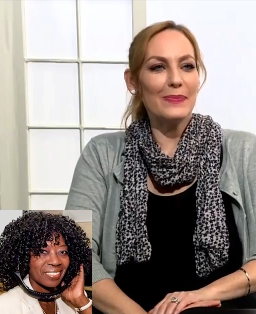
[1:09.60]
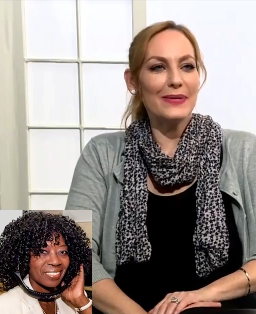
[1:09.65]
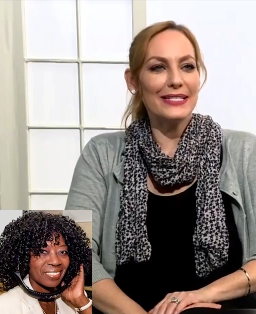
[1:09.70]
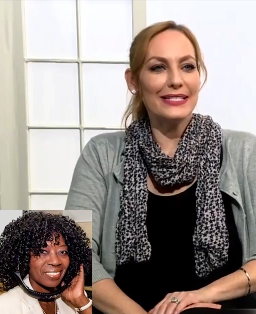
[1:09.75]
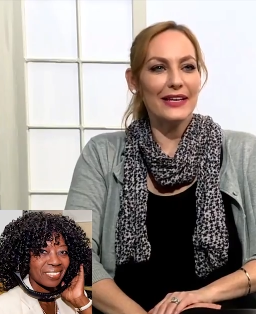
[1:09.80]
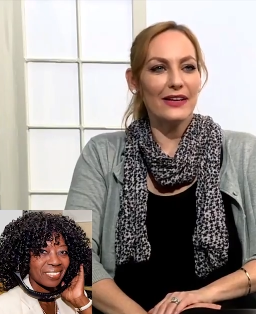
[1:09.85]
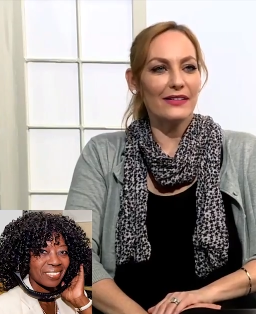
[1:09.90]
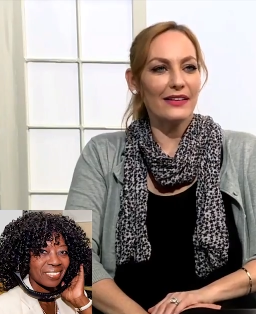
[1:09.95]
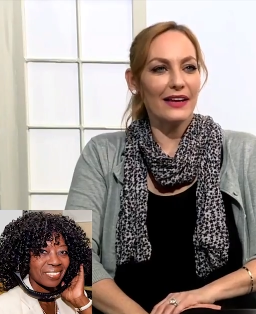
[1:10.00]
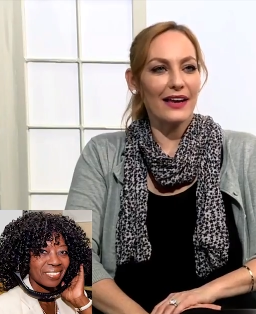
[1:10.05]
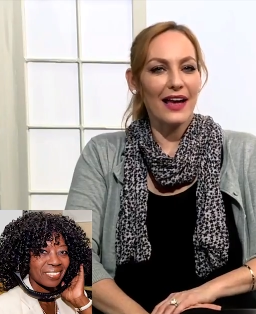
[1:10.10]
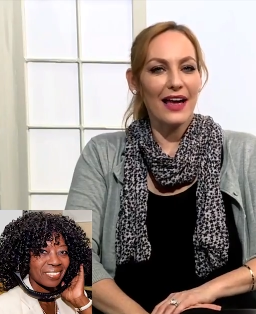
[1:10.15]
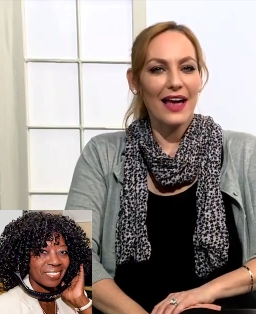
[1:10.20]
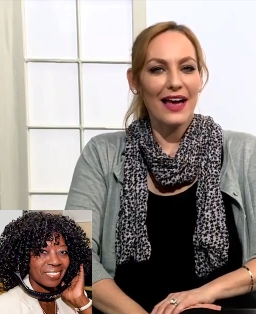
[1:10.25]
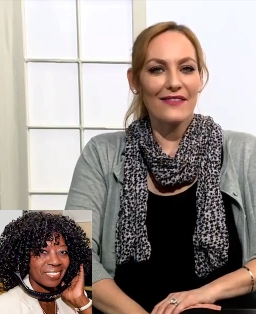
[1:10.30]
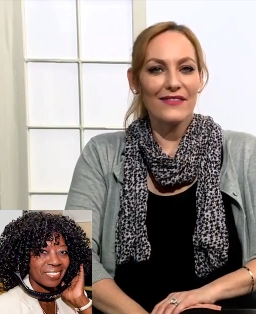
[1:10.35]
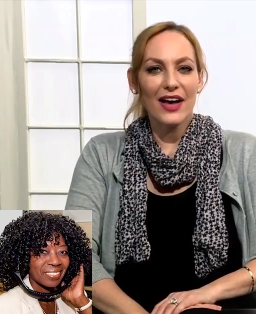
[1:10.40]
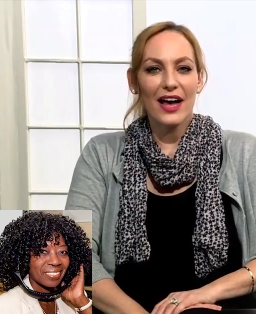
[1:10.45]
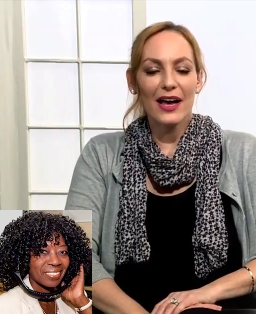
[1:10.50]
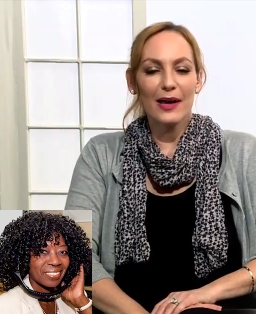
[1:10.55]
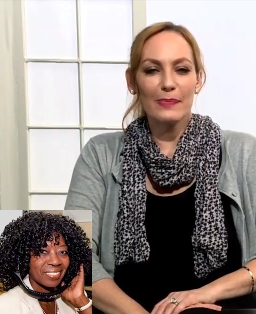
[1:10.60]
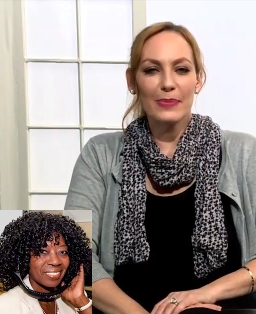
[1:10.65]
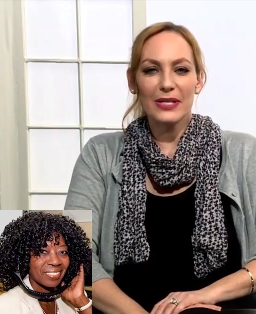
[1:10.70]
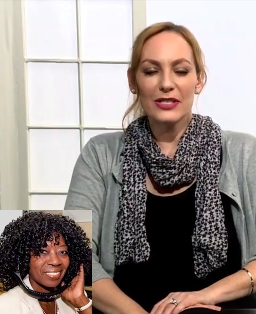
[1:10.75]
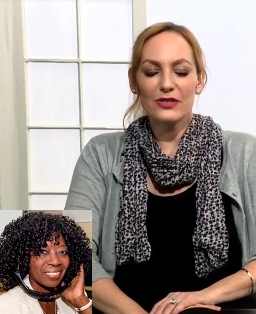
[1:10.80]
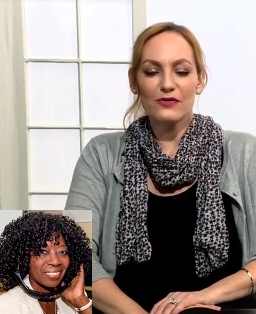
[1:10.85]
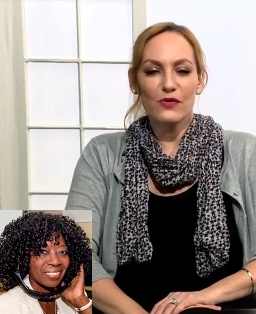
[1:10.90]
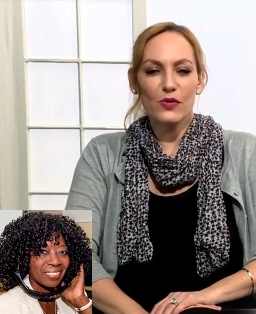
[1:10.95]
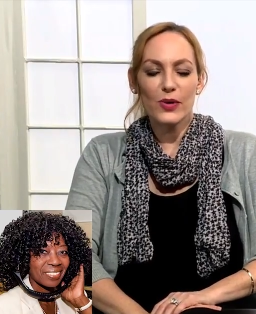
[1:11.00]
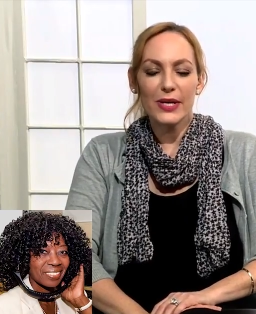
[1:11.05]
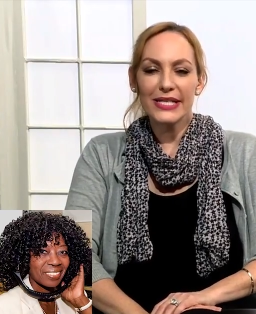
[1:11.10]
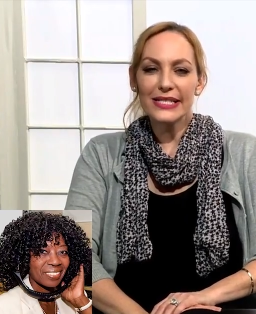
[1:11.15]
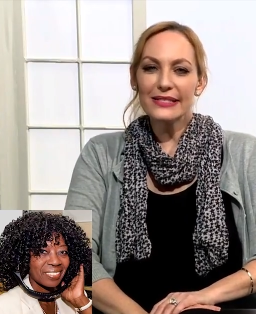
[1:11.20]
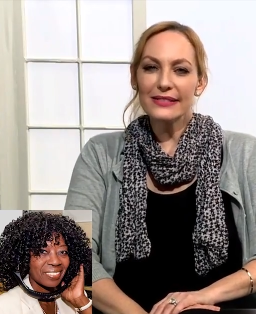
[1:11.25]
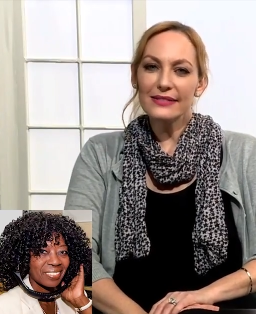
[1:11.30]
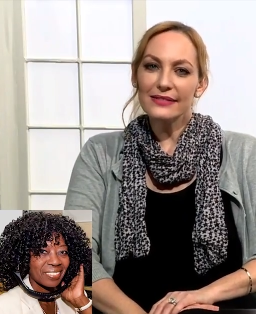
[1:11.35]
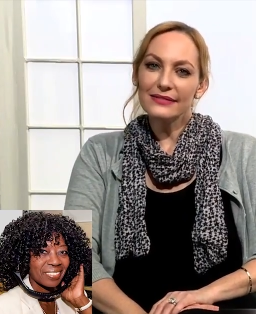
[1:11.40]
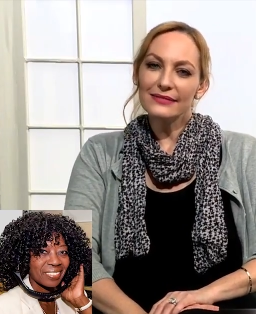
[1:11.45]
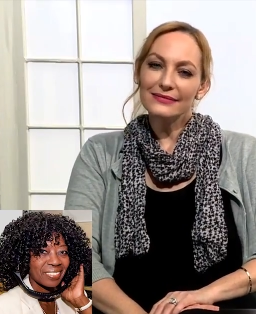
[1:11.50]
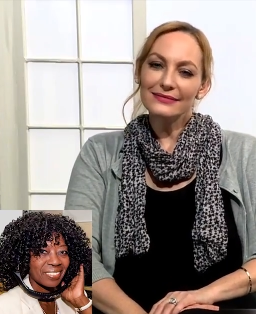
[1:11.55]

Speaker 1: me sound like I have a high pitched voice.